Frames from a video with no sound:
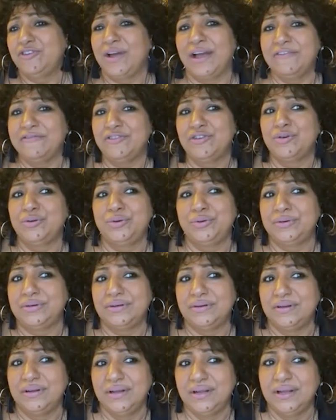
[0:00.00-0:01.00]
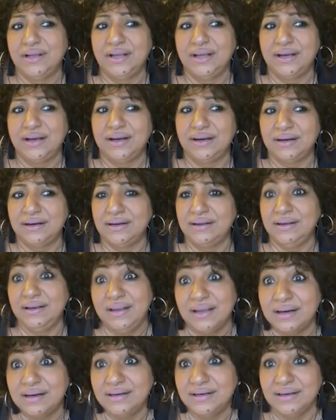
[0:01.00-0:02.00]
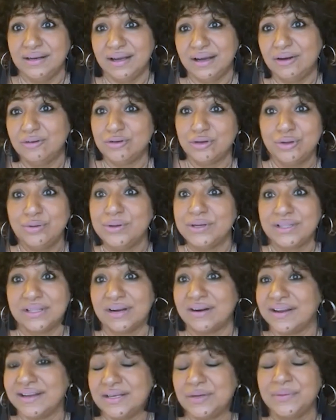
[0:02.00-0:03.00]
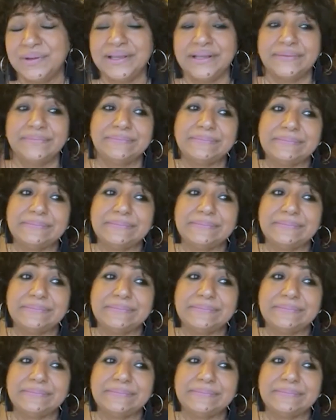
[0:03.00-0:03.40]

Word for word: to learn how to do it the right way.